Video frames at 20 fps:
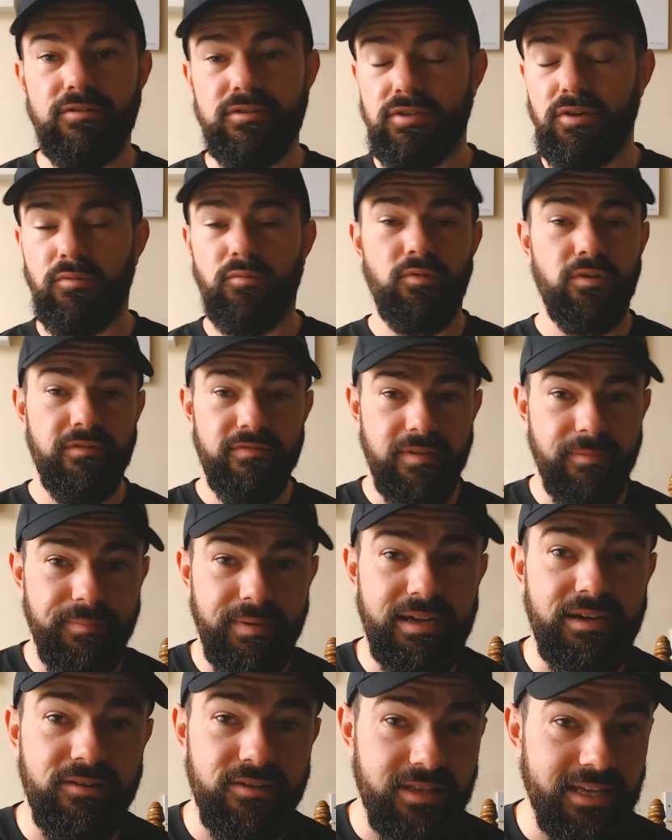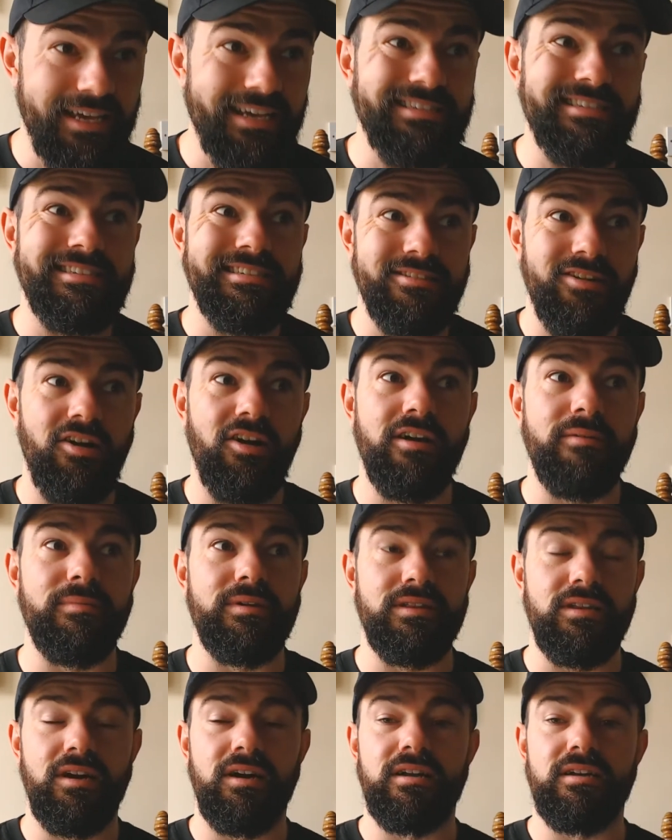So one of the bigger things as time went
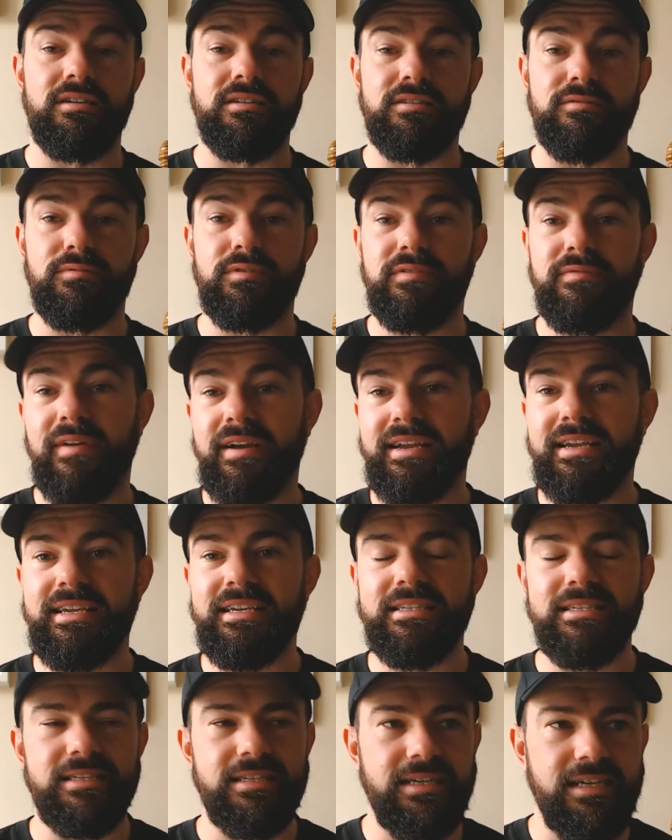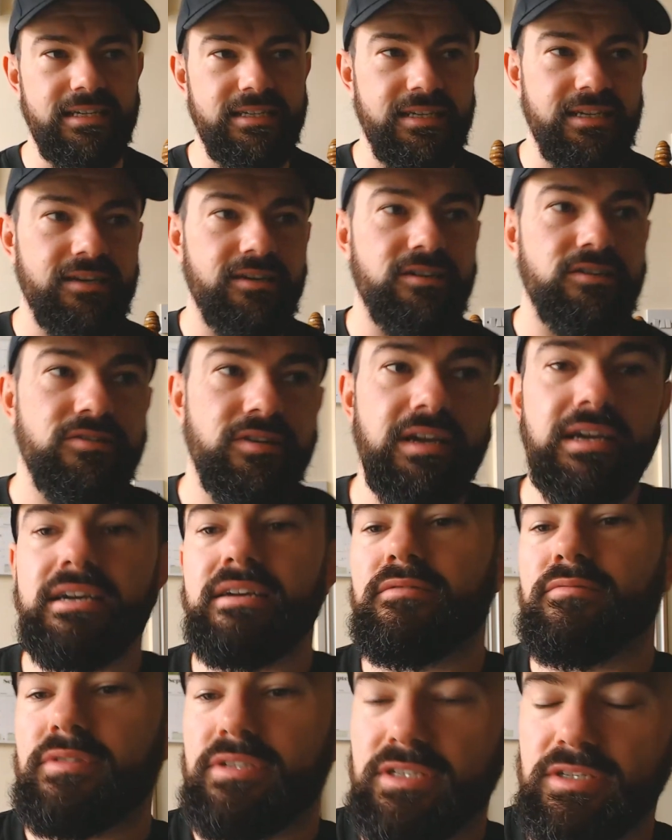on is it was very easy to get dehydrated,
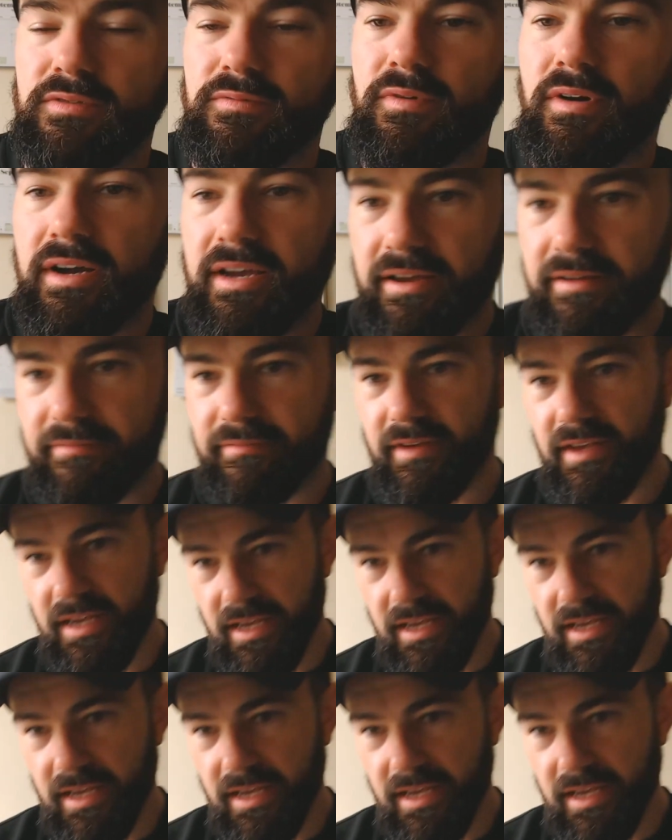which is why I've